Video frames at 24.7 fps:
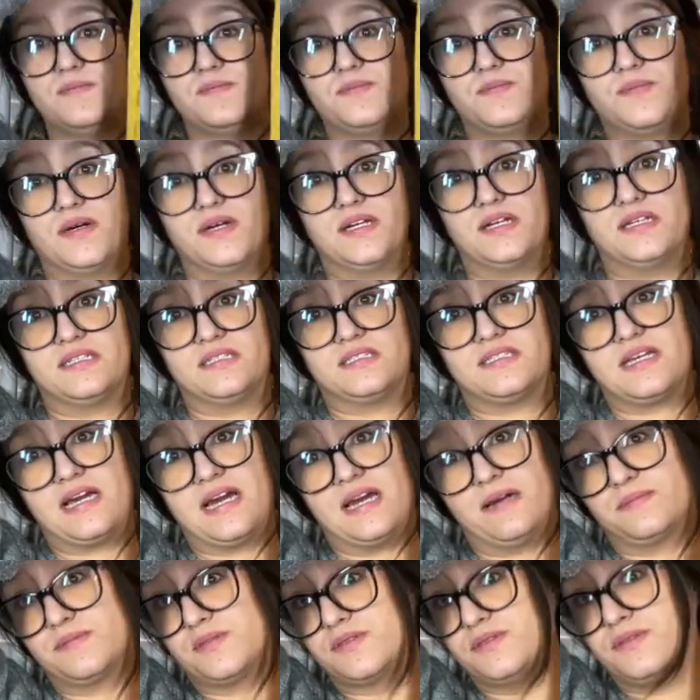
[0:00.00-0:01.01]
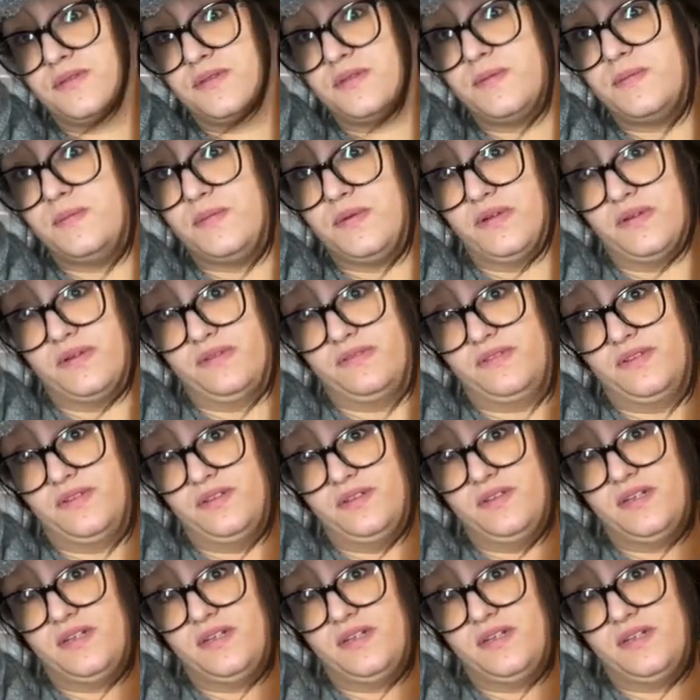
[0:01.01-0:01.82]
But it's absolutely beautiful.